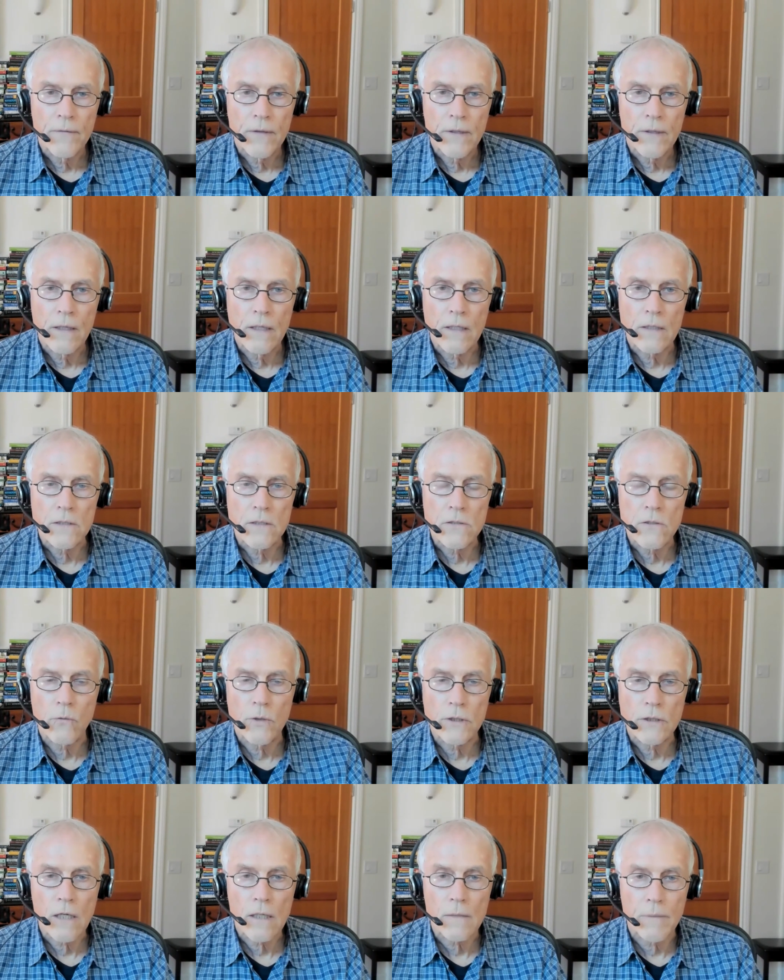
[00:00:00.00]
And so we
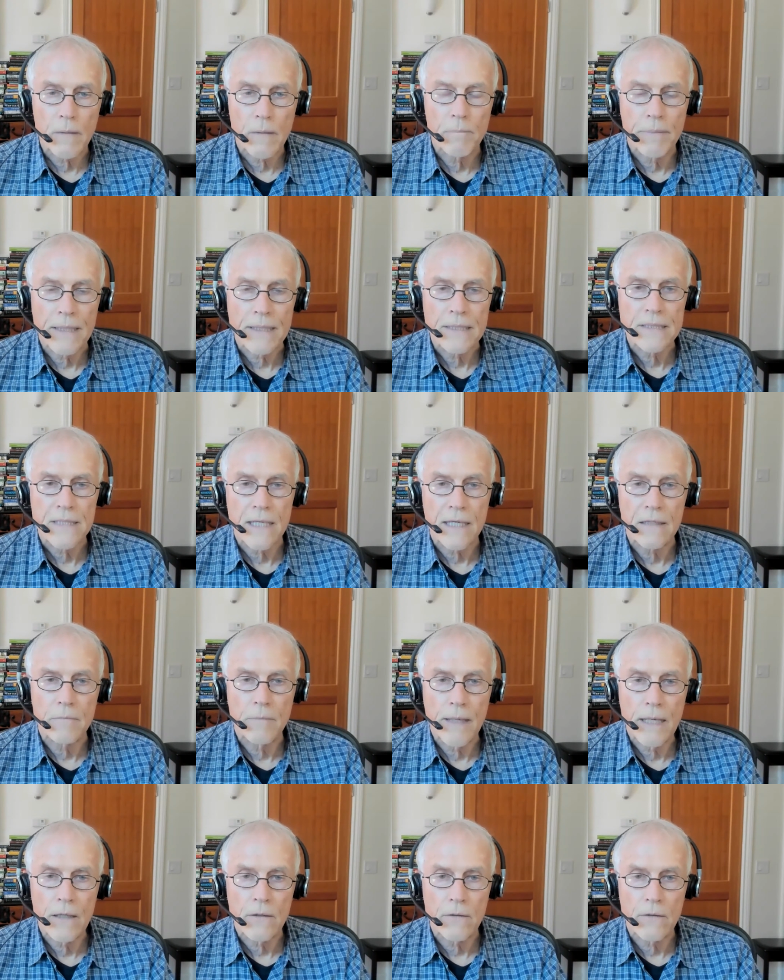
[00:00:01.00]
talk about bedside
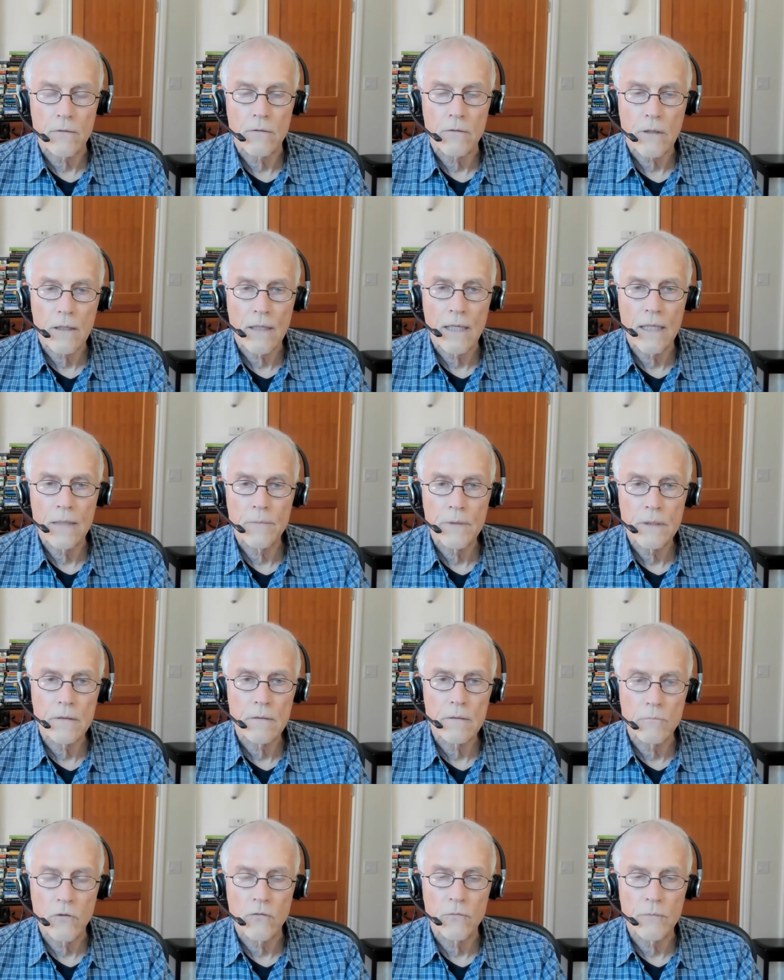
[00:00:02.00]
manner. The climate
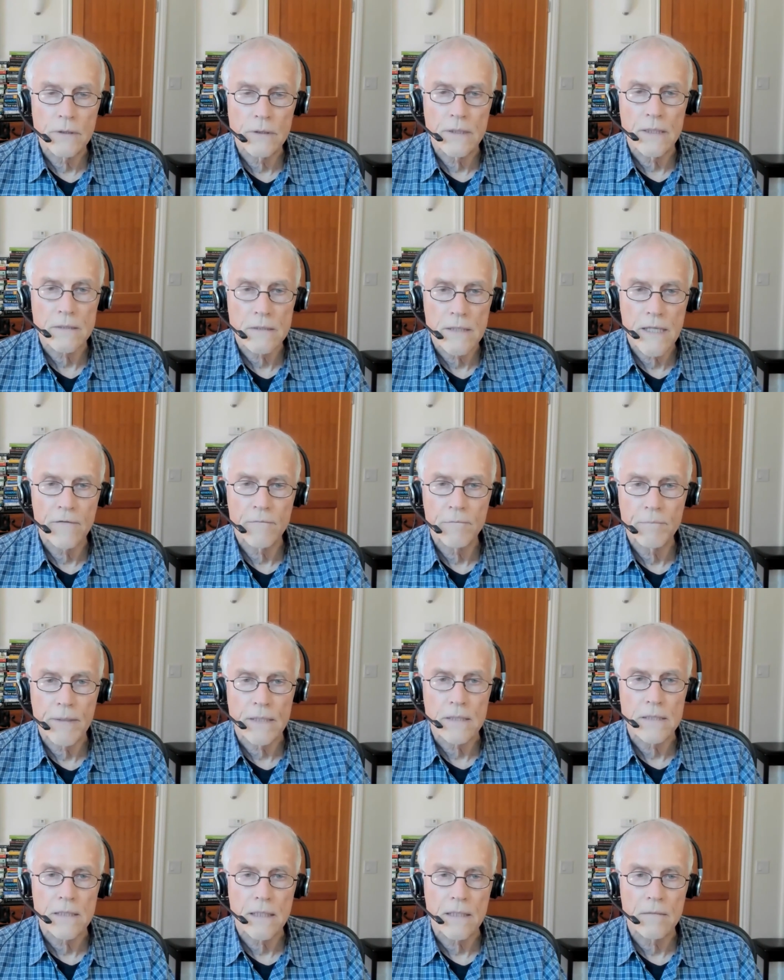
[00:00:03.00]
movement doesn't have
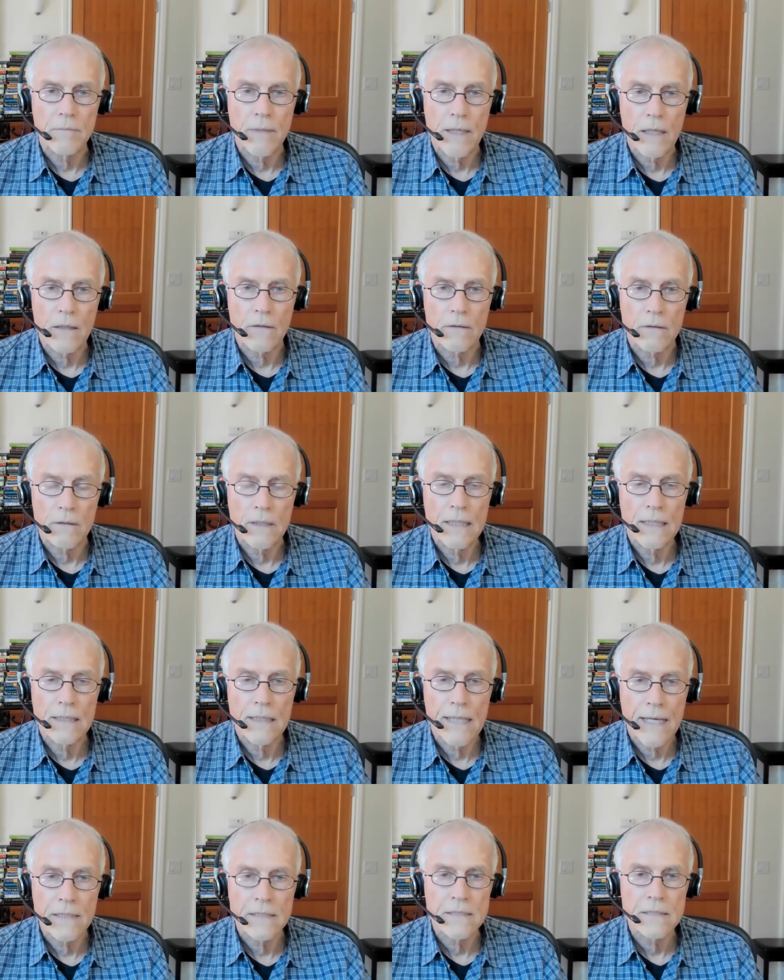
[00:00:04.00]
bedside manner. It
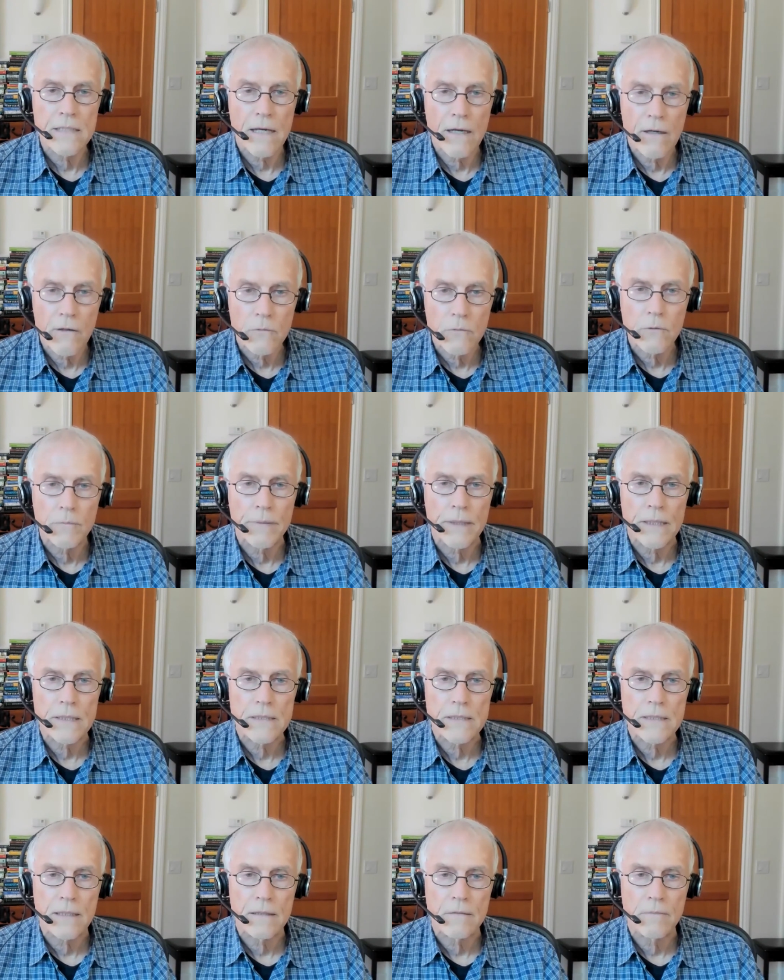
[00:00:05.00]
has terrible
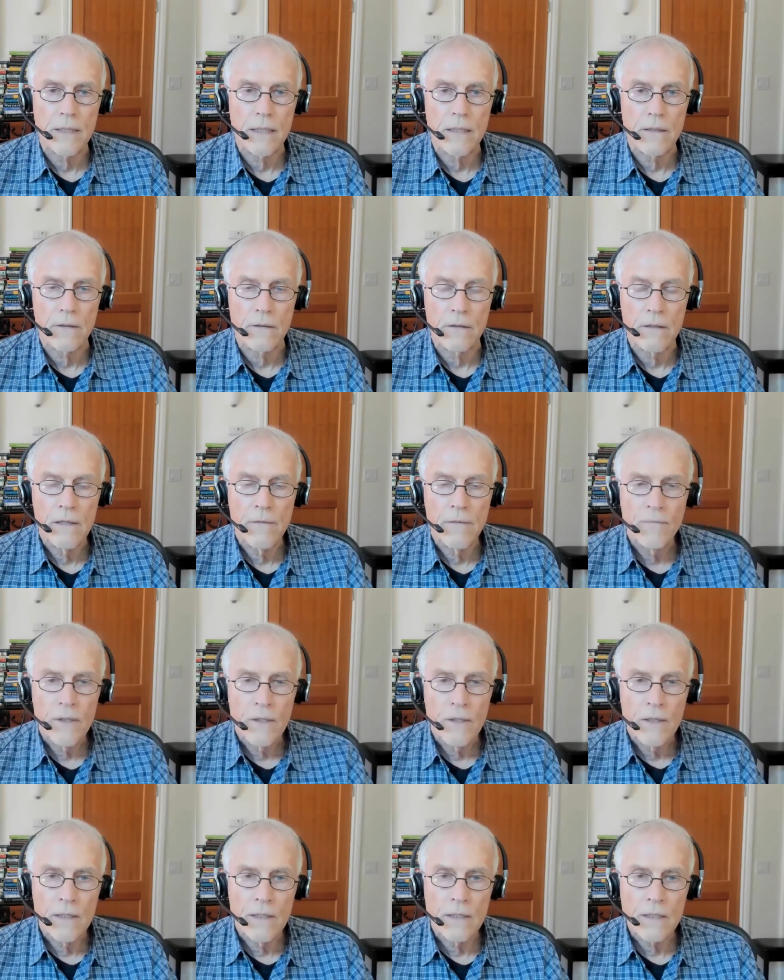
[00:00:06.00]
bedside manner
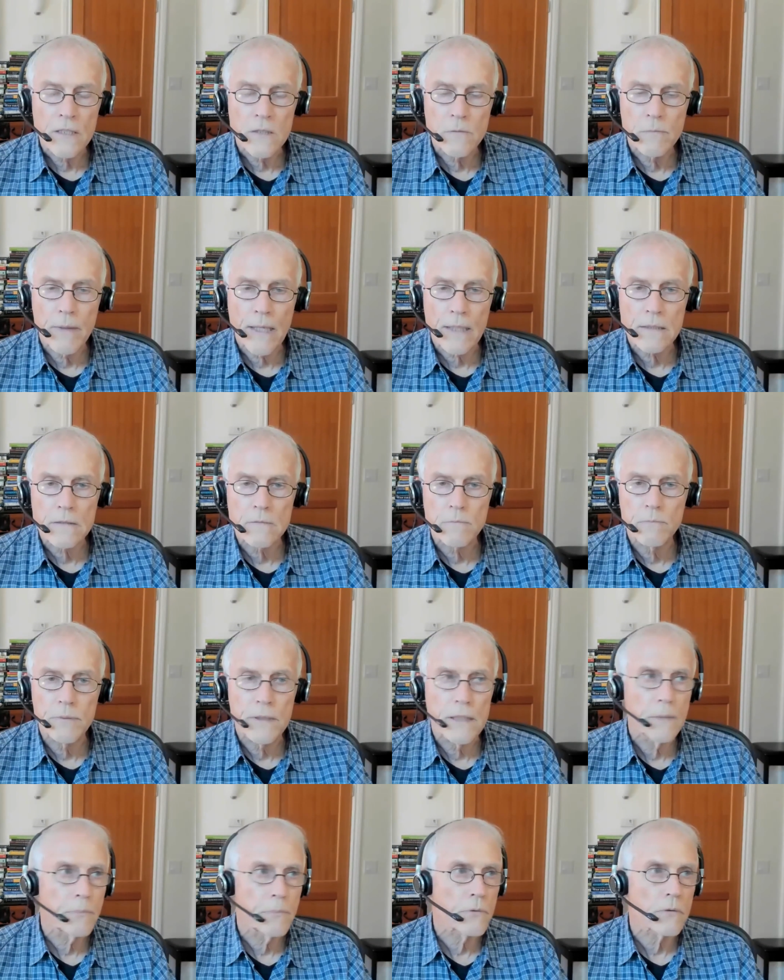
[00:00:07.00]
and expects
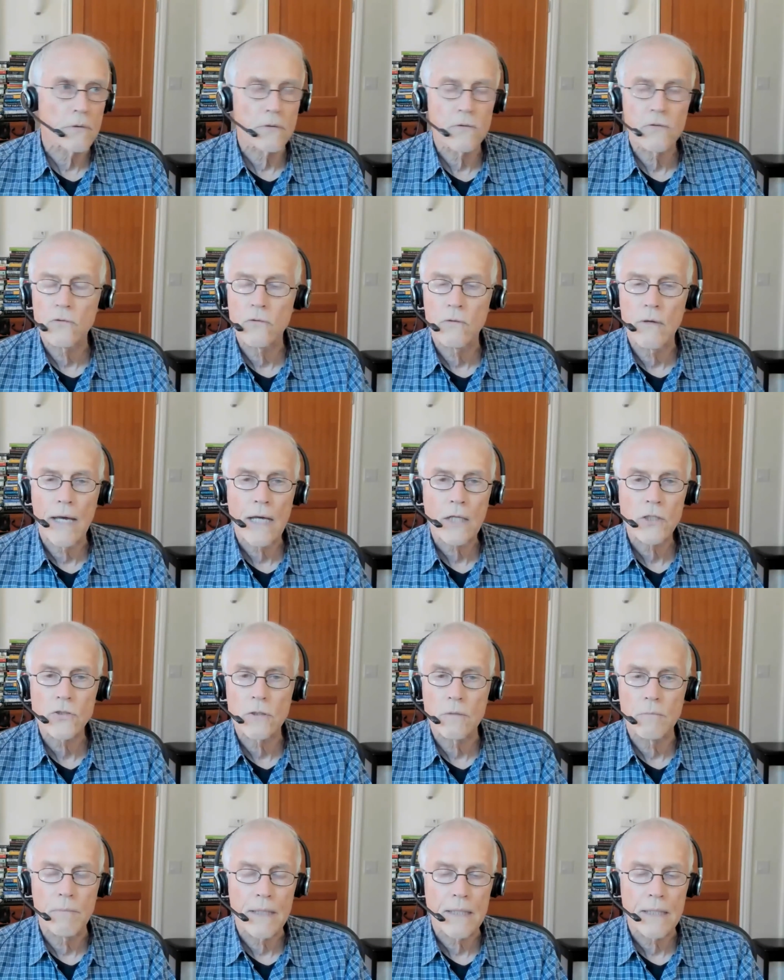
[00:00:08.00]
people to
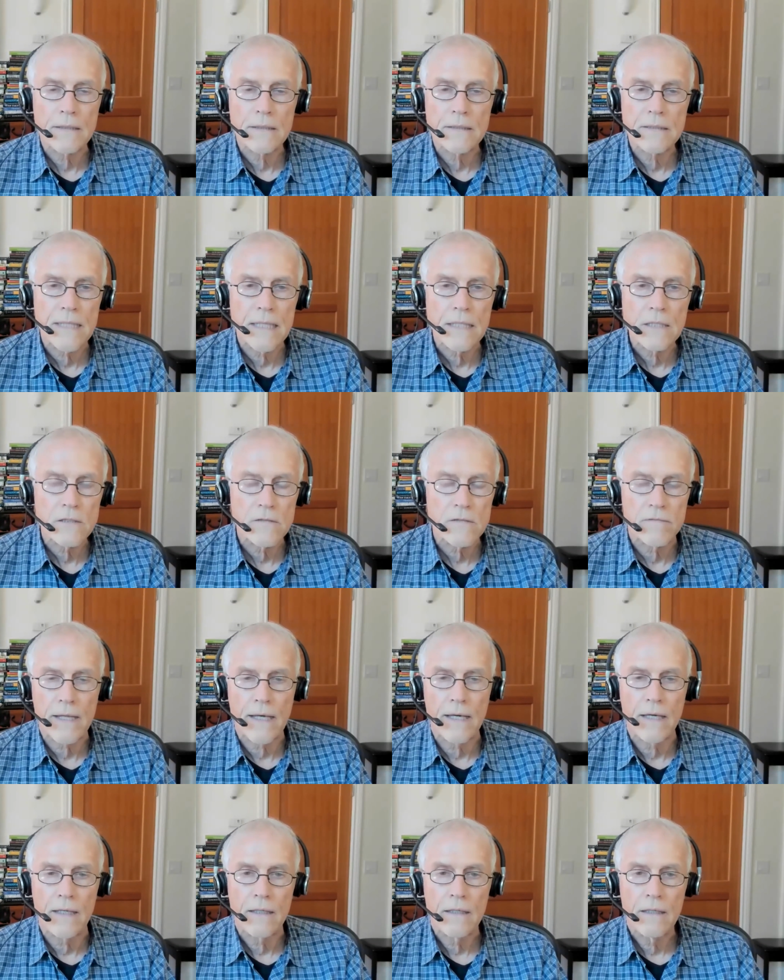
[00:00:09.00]
actually make sense of
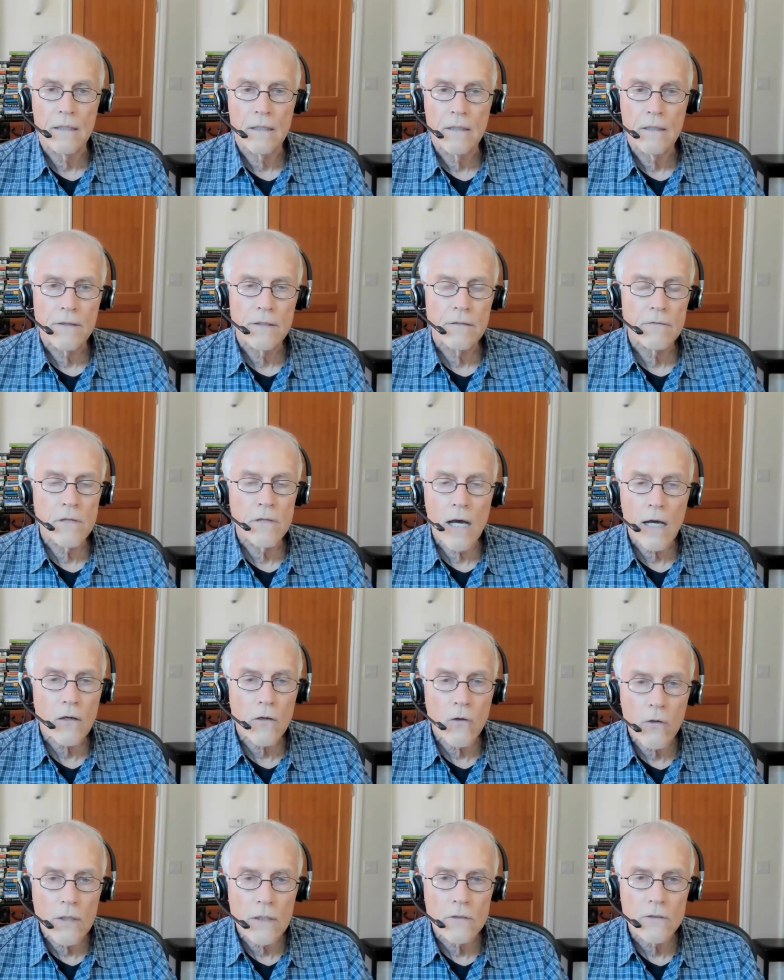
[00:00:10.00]
that. They're not
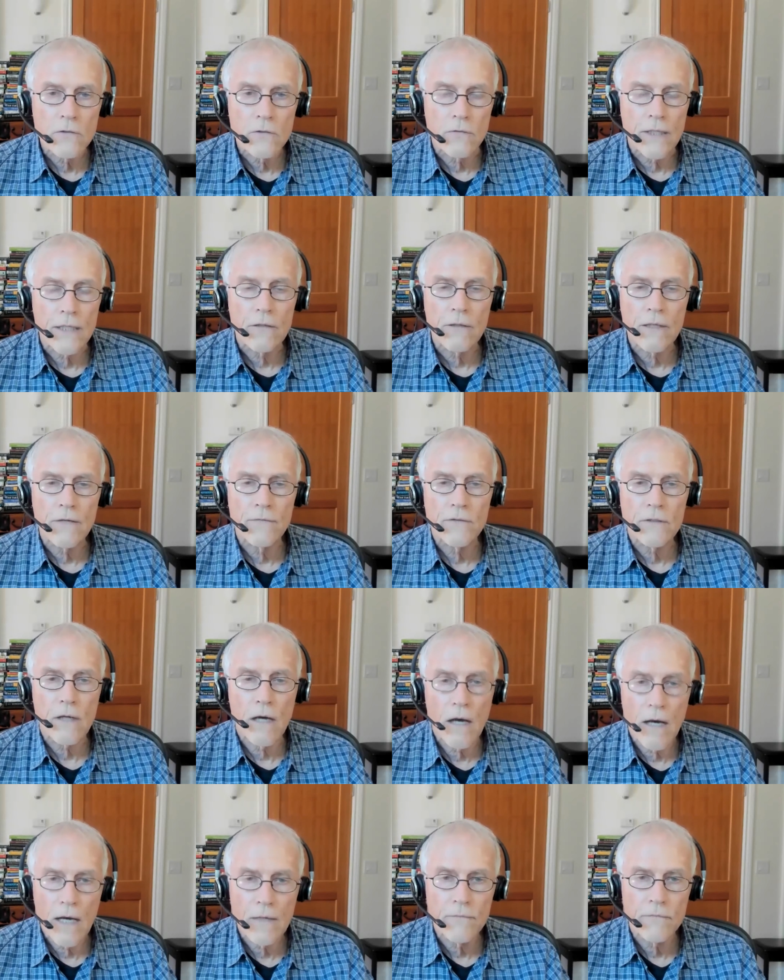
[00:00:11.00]
going to. They don't have
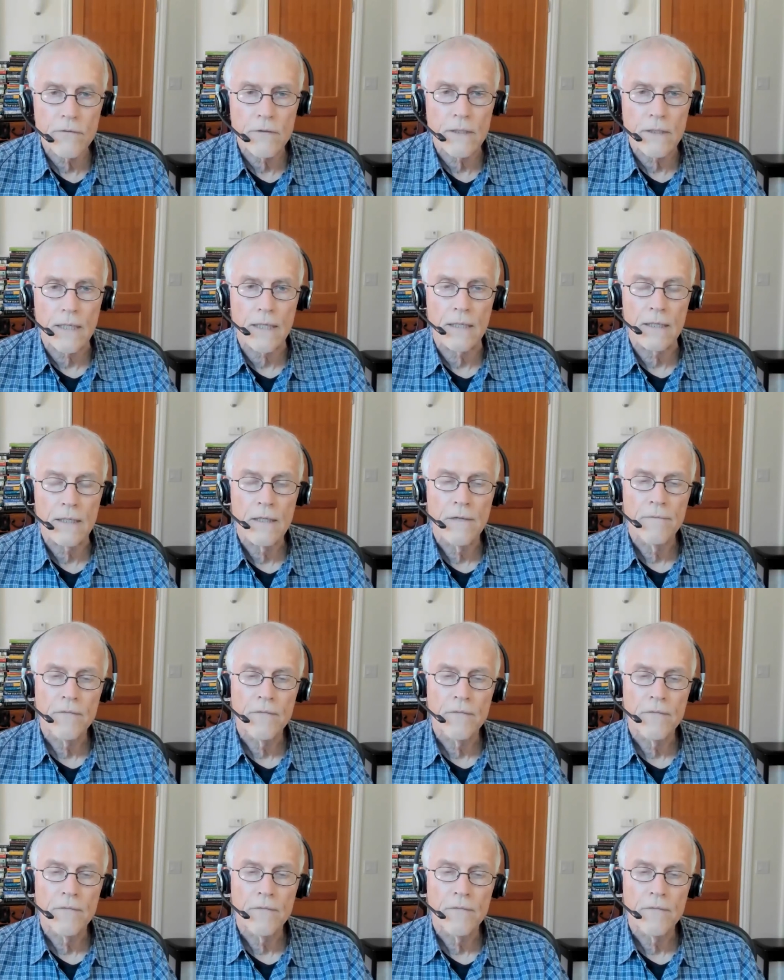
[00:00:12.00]
time for that.